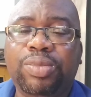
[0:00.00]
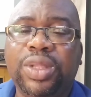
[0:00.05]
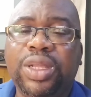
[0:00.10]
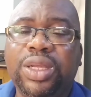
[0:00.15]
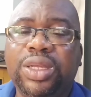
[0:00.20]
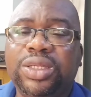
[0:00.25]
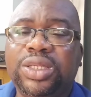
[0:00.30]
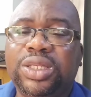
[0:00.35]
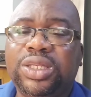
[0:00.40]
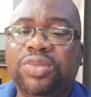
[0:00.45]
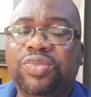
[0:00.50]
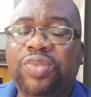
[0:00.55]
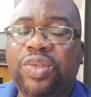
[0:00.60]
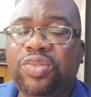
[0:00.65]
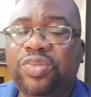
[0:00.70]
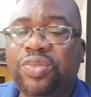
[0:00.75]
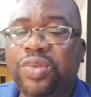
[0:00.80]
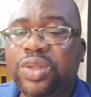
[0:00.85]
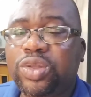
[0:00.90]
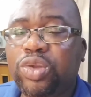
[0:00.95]
Please
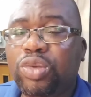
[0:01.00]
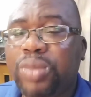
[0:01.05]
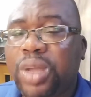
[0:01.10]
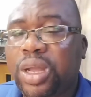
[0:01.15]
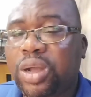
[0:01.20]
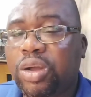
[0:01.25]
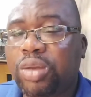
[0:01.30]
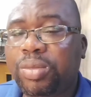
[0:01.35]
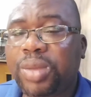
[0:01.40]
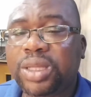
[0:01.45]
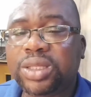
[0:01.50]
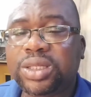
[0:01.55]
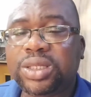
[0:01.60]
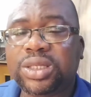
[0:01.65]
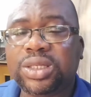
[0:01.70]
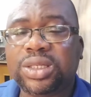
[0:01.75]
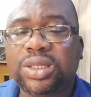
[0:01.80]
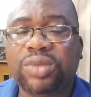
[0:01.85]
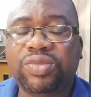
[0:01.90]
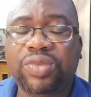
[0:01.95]
feel free to make
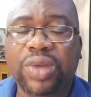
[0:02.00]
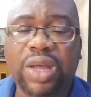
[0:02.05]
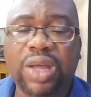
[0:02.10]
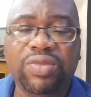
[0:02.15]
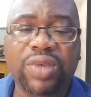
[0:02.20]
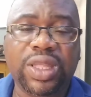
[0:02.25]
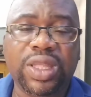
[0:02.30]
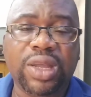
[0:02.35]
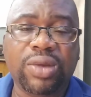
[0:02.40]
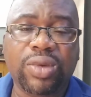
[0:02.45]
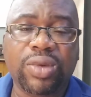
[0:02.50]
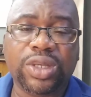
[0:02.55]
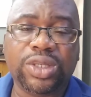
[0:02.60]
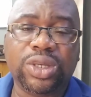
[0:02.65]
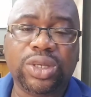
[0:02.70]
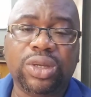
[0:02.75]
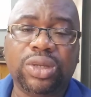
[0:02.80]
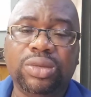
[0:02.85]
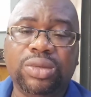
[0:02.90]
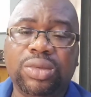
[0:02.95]
comments. If you have any
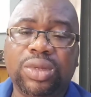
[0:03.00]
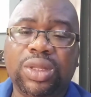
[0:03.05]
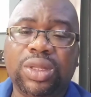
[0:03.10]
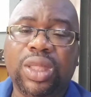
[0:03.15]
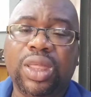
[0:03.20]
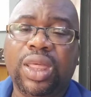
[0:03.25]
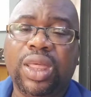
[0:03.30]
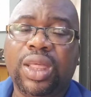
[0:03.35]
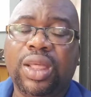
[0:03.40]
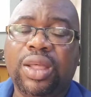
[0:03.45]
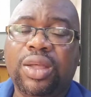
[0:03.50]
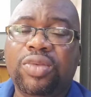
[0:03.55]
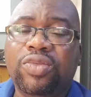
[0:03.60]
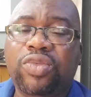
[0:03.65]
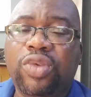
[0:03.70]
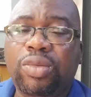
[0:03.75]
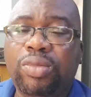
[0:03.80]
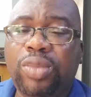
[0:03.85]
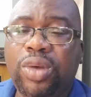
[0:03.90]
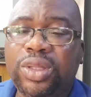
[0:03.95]
question
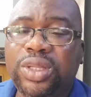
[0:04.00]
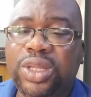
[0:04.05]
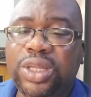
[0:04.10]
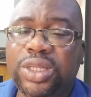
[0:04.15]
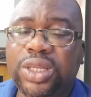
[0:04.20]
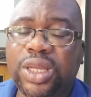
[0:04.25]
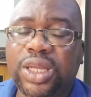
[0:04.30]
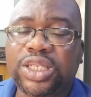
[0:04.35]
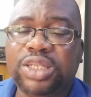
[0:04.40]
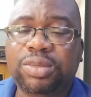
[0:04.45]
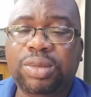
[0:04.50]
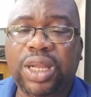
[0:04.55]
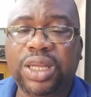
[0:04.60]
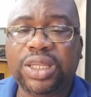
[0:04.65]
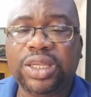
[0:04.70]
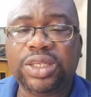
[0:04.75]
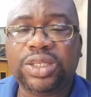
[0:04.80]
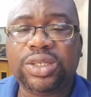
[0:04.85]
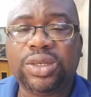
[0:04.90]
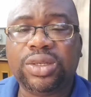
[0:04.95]
for more detailed
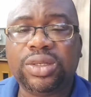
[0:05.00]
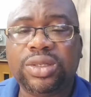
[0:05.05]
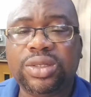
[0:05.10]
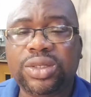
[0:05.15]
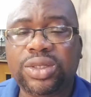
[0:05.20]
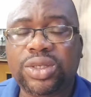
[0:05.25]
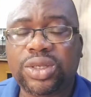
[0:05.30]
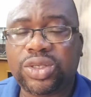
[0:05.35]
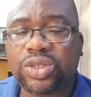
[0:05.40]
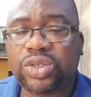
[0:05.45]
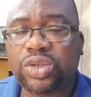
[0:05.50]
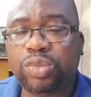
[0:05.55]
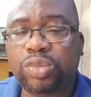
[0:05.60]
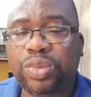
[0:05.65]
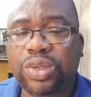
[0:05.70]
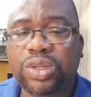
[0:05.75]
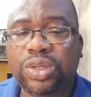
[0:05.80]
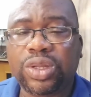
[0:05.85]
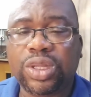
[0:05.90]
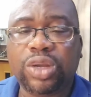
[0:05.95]
explanation, just
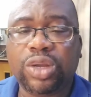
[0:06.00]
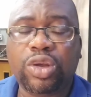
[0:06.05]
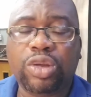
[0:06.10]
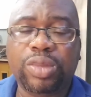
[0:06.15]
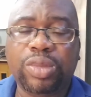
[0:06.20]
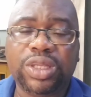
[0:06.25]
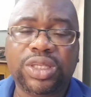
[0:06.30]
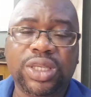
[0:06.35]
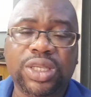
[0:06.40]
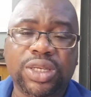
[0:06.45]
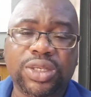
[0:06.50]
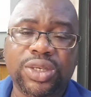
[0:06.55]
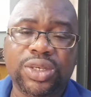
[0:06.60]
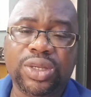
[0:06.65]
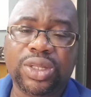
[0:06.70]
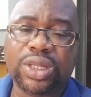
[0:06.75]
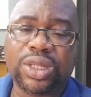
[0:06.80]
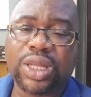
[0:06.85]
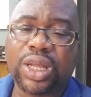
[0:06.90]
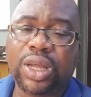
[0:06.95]
drop it on the comment
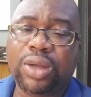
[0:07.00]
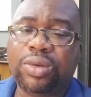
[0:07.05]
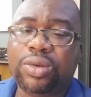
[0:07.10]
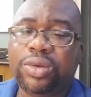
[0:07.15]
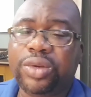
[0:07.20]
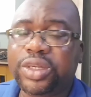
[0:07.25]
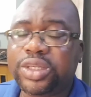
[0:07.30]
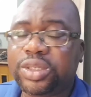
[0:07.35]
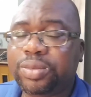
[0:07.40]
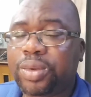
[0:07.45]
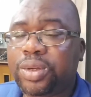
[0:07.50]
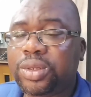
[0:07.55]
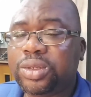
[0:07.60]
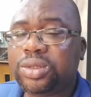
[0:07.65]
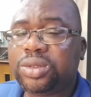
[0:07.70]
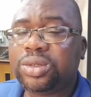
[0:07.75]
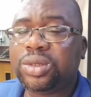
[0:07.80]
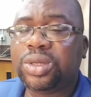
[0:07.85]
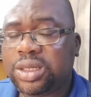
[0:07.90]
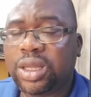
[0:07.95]
section. I will
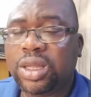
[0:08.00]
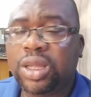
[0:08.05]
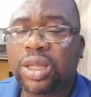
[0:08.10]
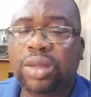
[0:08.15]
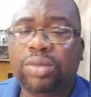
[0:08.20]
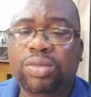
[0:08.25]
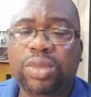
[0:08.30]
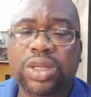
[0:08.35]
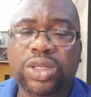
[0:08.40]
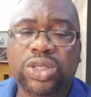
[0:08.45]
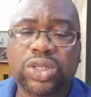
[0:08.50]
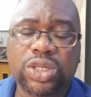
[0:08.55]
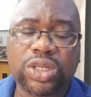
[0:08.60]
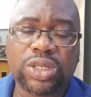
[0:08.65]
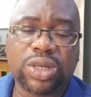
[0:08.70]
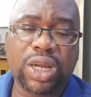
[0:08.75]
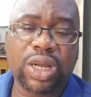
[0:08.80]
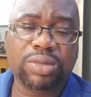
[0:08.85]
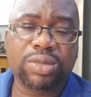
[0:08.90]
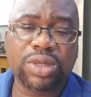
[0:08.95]
respond. Please
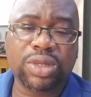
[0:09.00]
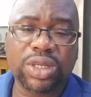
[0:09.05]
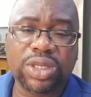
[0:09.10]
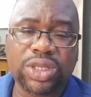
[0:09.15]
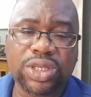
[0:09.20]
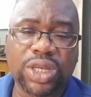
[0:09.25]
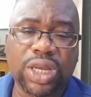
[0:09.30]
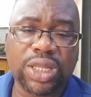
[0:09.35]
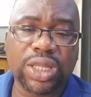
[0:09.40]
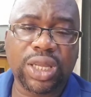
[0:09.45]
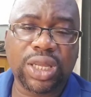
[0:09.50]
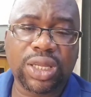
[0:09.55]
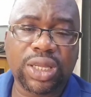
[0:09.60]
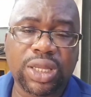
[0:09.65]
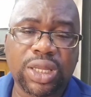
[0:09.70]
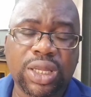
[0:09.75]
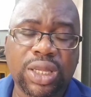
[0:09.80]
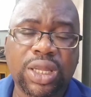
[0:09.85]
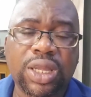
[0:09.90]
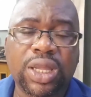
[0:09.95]
subscribe to this channel,
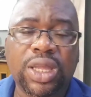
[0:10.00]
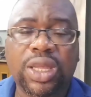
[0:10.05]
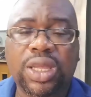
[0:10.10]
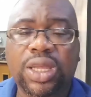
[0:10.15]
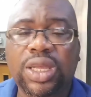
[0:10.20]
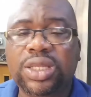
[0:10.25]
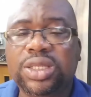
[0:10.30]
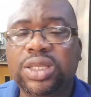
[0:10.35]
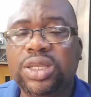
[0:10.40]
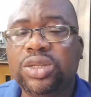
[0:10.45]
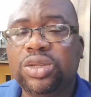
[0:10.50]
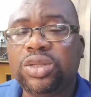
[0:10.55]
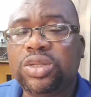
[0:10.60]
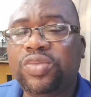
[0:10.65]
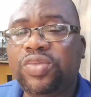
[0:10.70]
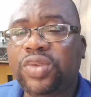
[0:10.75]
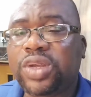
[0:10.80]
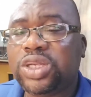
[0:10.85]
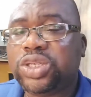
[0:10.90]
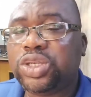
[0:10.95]
hit the
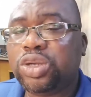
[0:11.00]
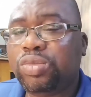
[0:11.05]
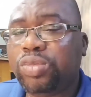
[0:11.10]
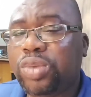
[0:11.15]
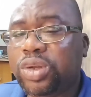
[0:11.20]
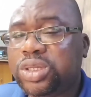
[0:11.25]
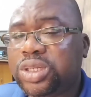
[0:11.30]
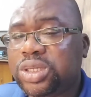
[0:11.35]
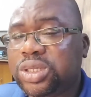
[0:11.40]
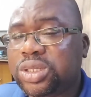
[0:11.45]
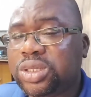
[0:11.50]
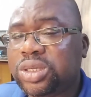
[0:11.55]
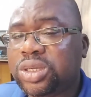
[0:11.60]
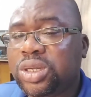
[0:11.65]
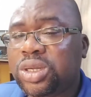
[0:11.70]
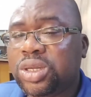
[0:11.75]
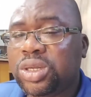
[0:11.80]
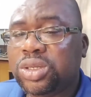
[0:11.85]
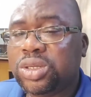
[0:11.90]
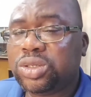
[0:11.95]
notification button
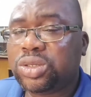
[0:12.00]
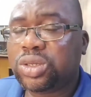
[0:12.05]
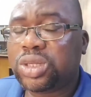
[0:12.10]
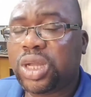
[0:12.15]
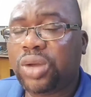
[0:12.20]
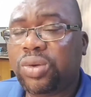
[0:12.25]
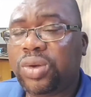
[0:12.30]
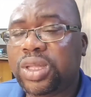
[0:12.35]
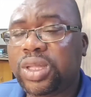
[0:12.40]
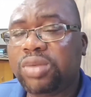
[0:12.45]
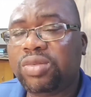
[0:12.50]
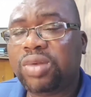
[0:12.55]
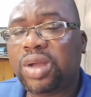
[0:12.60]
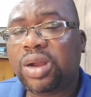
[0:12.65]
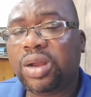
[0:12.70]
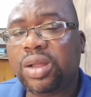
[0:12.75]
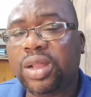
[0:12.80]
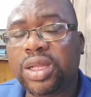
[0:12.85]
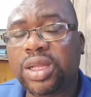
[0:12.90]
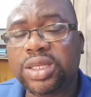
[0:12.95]
so that whenever
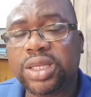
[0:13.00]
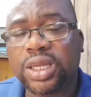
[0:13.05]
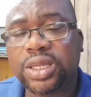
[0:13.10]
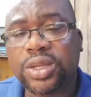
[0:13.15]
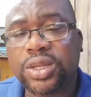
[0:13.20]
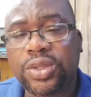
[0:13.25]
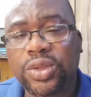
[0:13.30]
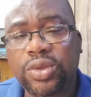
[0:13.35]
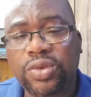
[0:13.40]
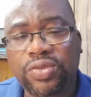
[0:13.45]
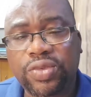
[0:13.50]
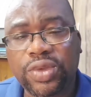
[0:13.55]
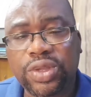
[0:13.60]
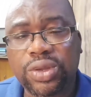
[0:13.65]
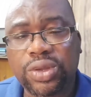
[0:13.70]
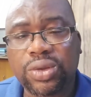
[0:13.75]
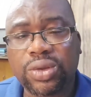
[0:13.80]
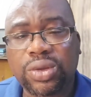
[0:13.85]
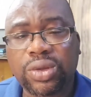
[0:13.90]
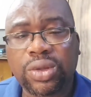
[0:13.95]
I release any new
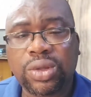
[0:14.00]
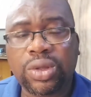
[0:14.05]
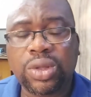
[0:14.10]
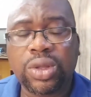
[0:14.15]
video,